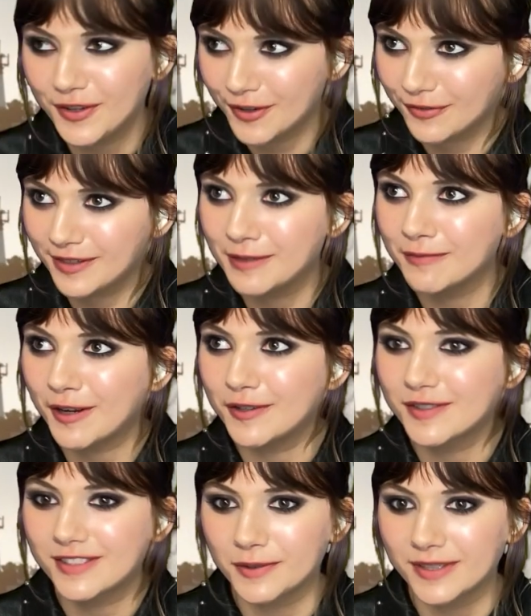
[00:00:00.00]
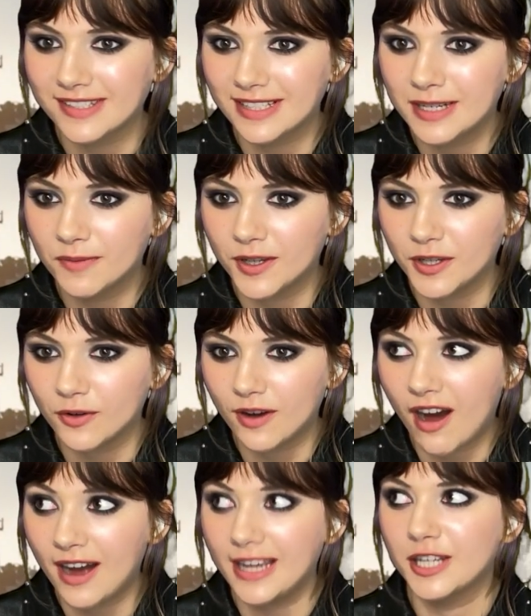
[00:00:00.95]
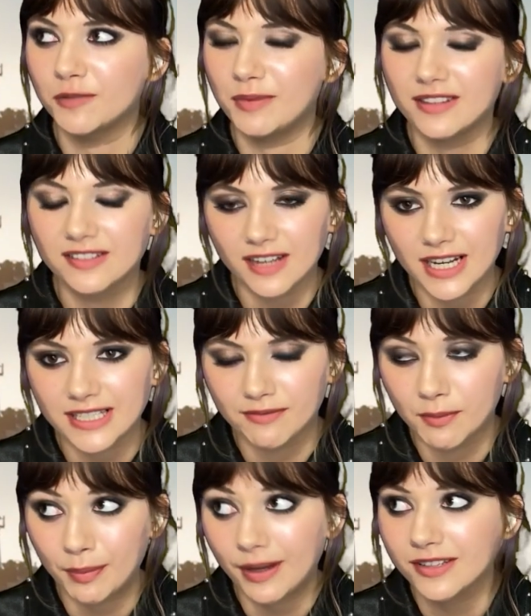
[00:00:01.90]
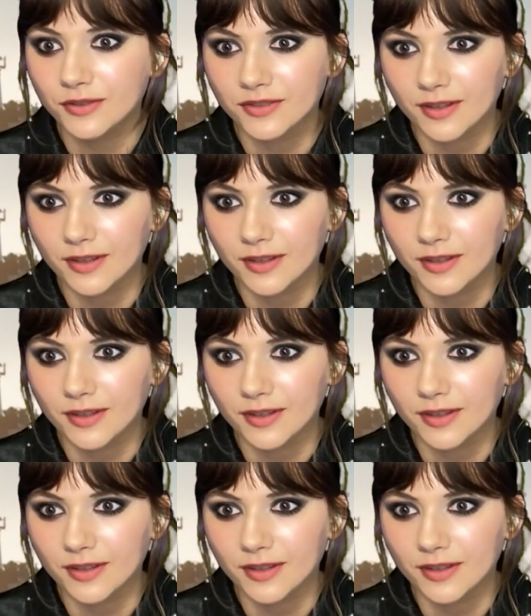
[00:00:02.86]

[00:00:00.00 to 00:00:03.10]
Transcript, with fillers: your film goes to a cinema, your eye could be the size of a bus or